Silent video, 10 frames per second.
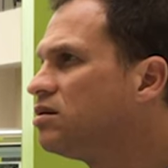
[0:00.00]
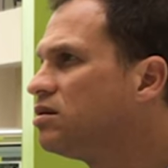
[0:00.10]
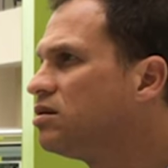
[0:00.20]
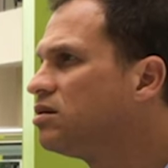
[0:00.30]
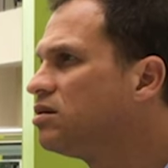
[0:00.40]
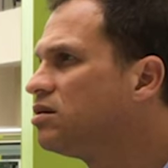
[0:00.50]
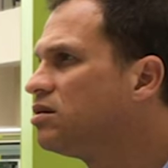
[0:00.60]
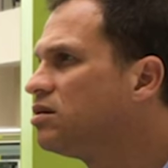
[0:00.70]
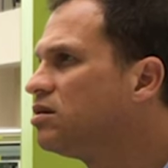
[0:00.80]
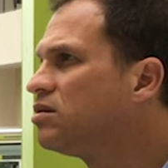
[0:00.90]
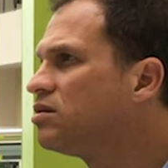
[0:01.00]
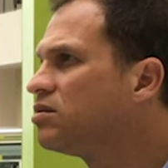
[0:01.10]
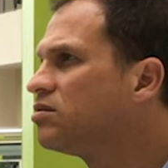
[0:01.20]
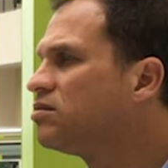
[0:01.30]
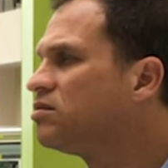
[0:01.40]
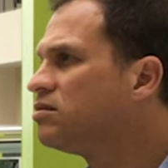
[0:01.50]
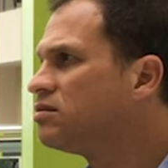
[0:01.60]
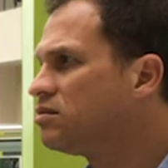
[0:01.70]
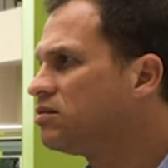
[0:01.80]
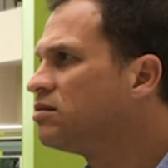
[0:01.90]

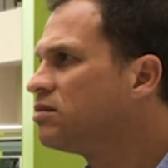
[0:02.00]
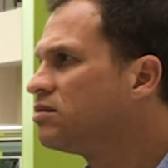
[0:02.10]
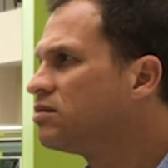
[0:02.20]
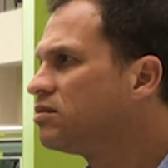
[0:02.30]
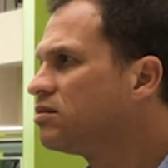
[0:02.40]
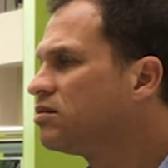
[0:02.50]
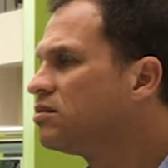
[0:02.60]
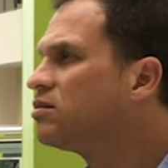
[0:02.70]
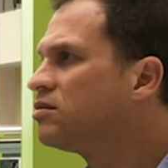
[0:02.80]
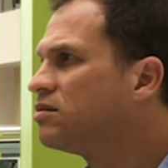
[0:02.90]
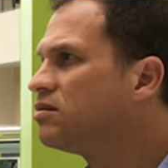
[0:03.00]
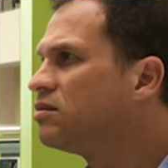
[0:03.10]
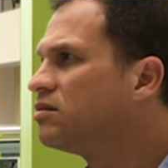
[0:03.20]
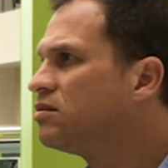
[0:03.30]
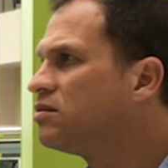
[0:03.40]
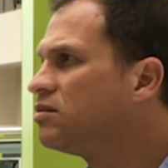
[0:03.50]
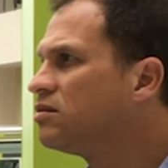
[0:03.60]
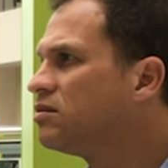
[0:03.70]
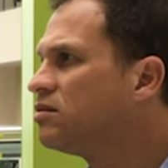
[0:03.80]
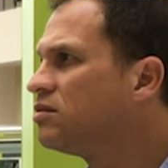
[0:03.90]

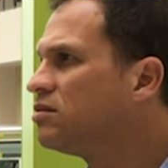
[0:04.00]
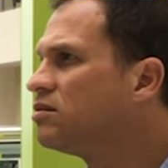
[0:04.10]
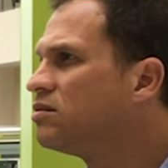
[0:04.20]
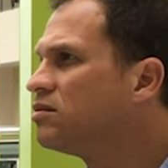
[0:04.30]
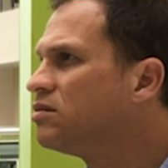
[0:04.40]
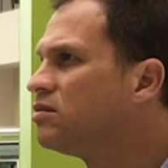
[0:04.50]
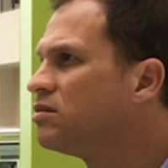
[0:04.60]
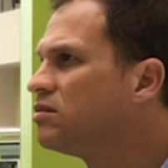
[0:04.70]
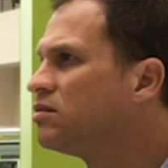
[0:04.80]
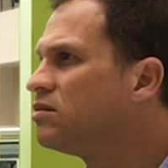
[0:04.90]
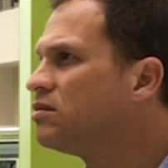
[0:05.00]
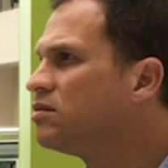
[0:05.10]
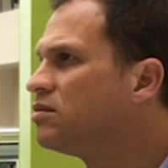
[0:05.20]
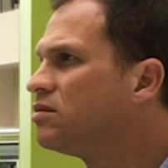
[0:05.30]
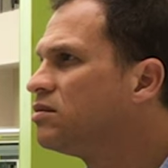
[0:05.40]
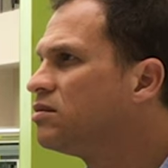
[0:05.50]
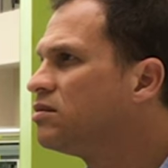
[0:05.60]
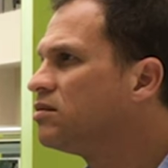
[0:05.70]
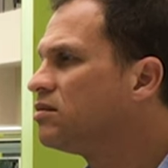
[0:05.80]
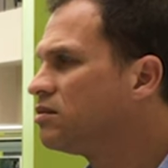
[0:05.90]

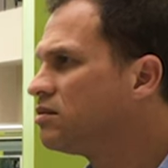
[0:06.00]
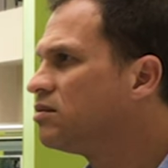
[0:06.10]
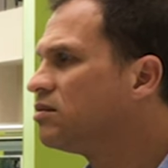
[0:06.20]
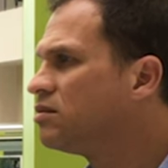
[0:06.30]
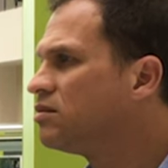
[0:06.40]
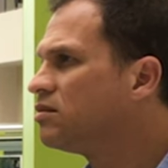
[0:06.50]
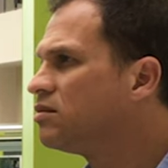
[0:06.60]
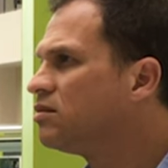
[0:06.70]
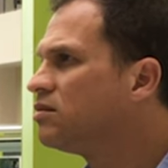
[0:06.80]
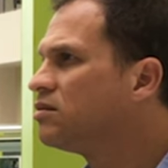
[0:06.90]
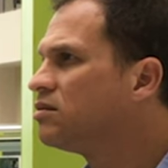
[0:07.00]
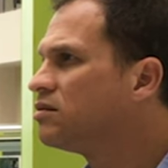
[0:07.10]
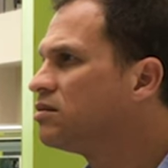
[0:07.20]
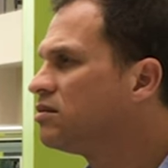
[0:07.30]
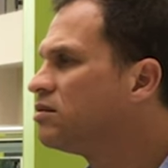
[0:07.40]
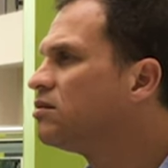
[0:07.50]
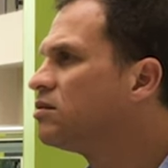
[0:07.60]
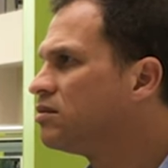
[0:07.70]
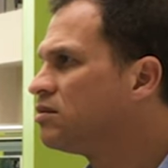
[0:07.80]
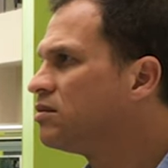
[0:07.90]
This person isn't speaking.